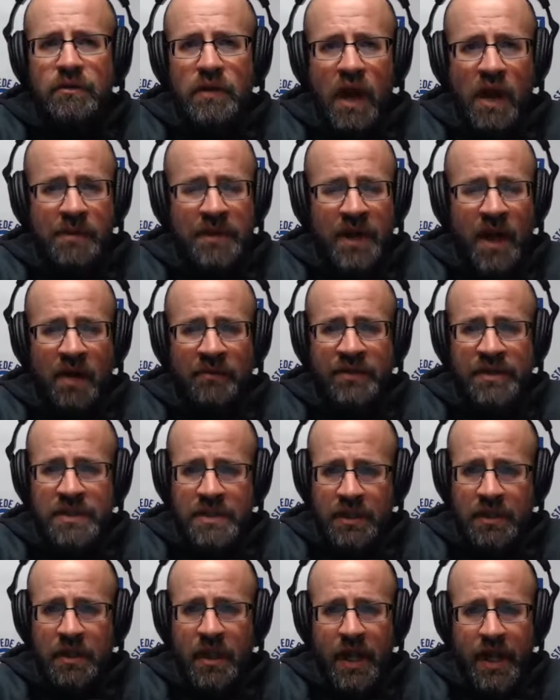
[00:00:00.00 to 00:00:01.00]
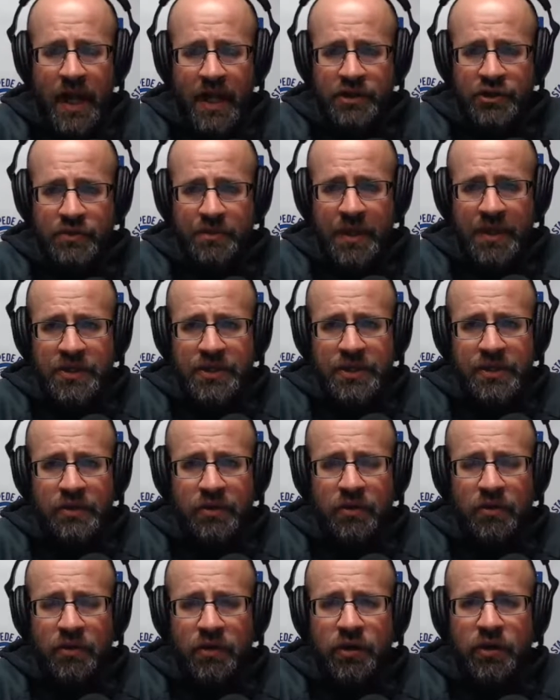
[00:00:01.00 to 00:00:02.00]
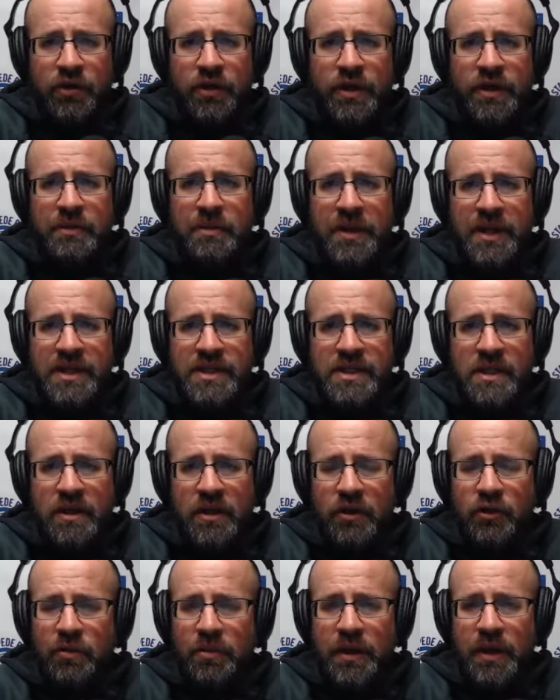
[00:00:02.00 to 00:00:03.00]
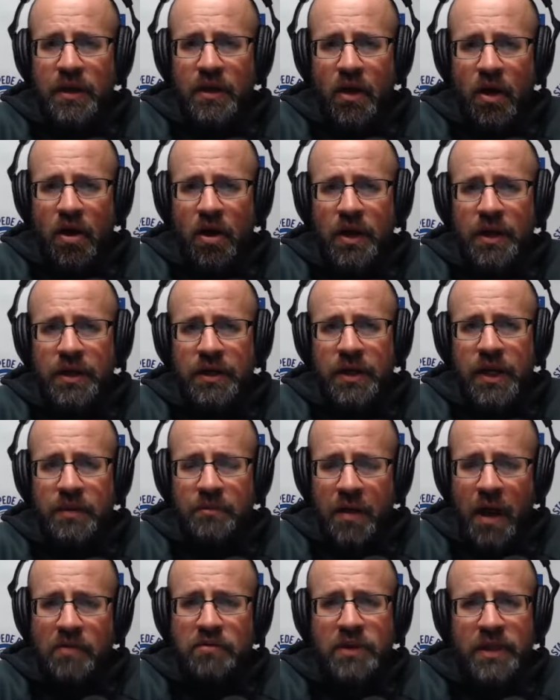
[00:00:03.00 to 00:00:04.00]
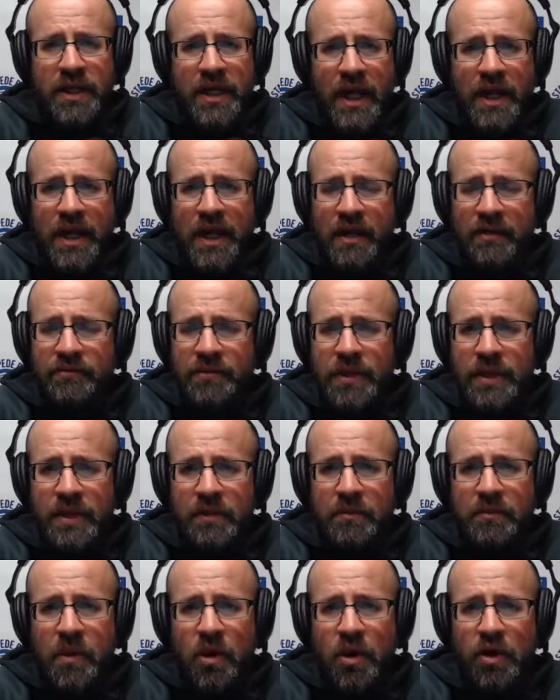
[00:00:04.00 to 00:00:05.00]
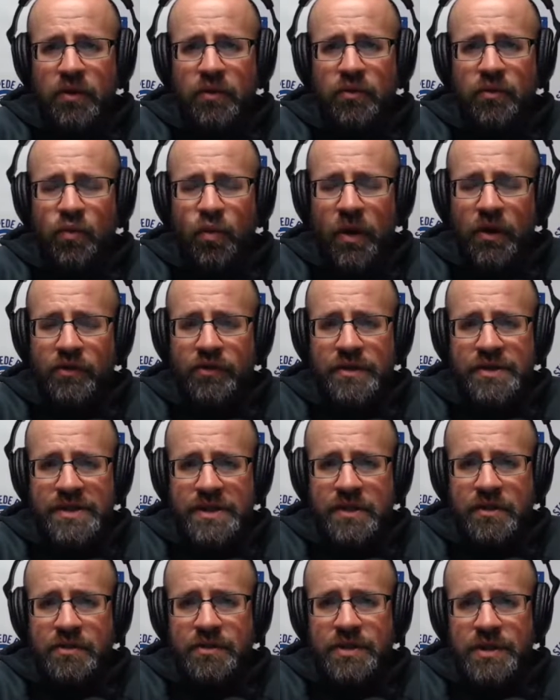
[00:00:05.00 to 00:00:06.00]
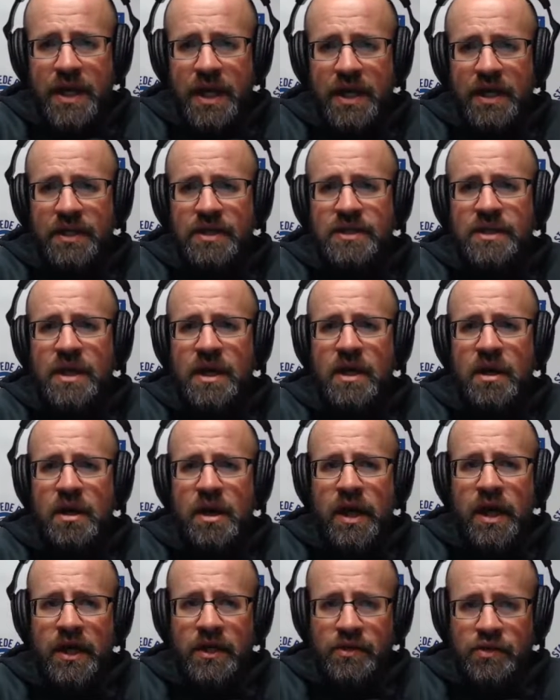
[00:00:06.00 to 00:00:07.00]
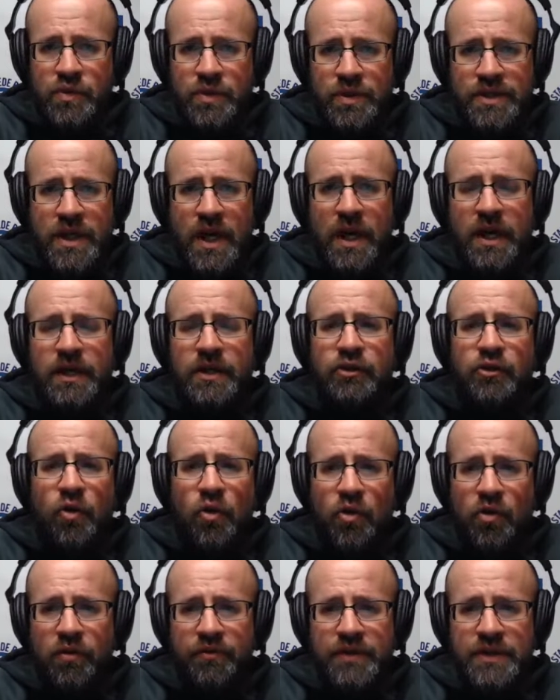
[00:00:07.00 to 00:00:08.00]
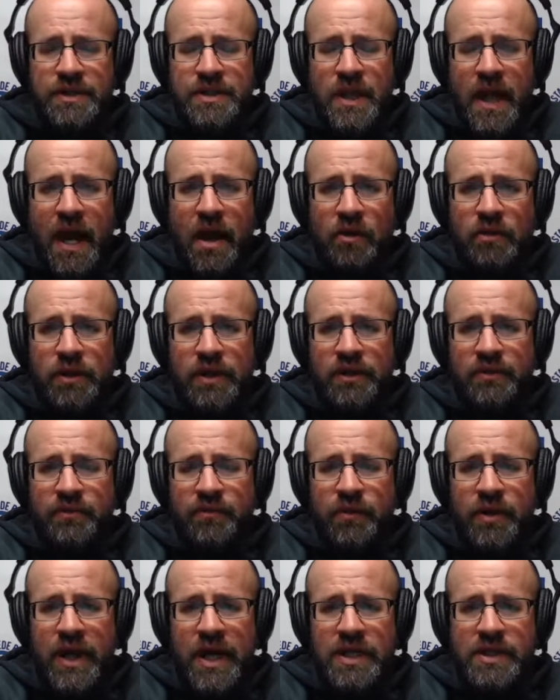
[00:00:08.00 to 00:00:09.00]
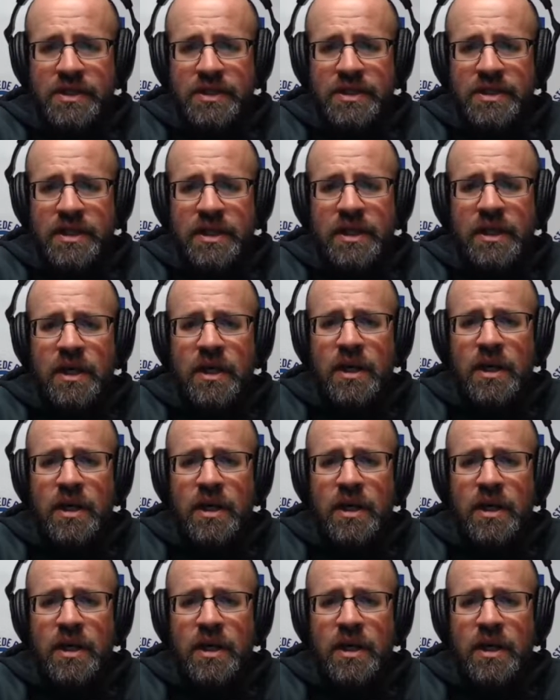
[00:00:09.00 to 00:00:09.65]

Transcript: I mean, obviously, like as you mentioned earlier, it depends a little bit on, and probably kind of heavily upon whether Desir stays and is re-signed or if he's out in free agency.